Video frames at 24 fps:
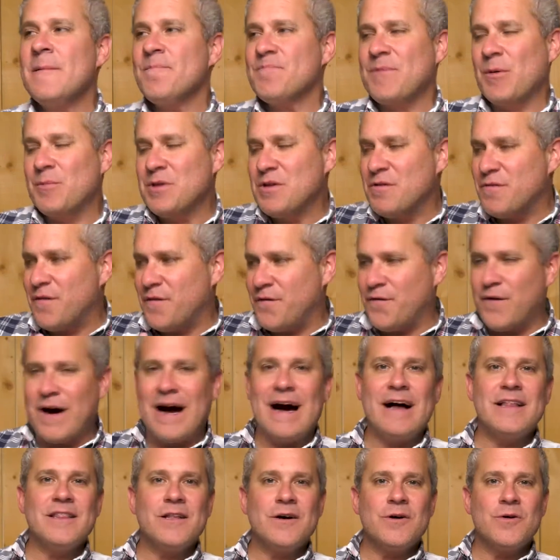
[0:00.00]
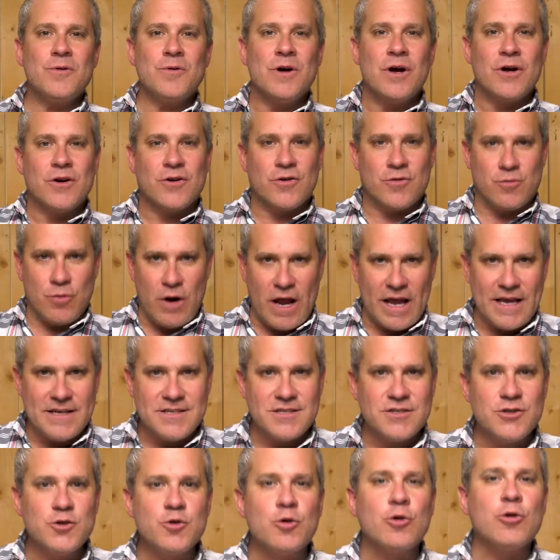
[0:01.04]
That when you follow
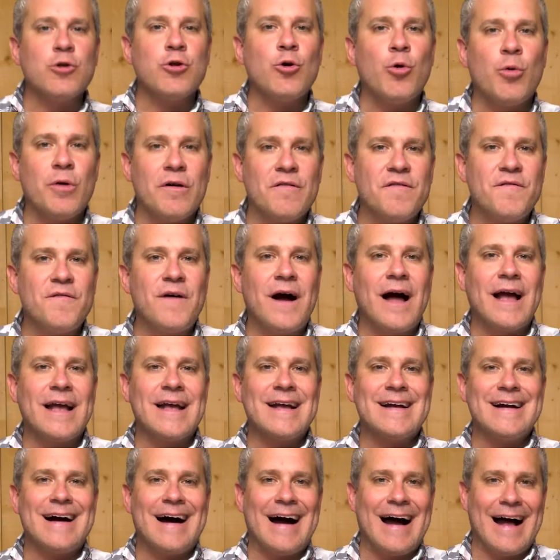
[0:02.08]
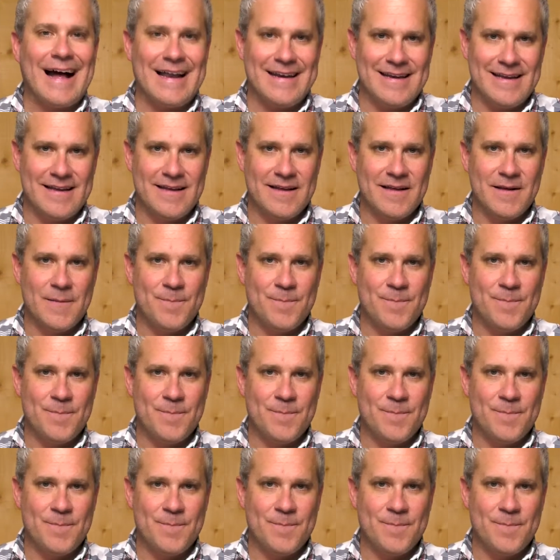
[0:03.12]
Christ, you glorify God.